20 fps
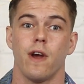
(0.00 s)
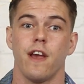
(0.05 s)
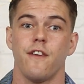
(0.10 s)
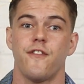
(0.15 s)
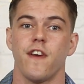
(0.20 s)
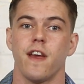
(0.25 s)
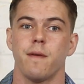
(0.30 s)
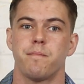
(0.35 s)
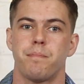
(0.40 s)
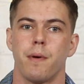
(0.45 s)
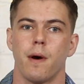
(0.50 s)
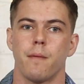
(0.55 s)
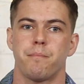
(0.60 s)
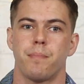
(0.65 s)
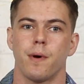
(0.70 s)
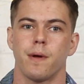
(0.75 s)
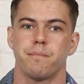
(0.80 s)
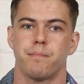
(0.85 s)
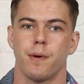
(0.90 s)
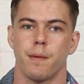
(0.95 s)

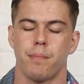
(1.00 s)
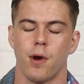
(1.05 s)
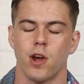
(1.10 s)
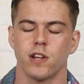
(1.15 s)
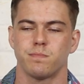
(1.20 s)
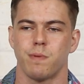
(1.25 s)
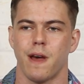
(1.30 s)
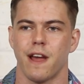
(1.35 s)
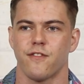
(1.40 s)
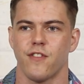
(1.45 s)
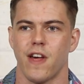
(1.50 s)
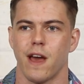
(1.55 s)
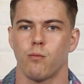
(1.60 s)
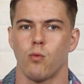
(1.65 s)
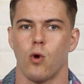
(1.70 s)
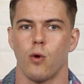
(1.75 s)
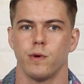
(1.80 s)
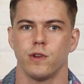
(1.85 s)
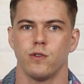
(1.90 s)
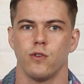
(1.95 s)
But post Black Flag,
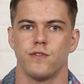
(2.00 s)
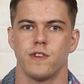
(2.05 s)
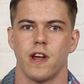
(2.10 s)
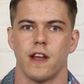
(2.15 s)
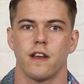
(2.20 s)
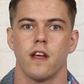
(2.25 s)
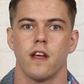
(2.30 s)
what would you have done?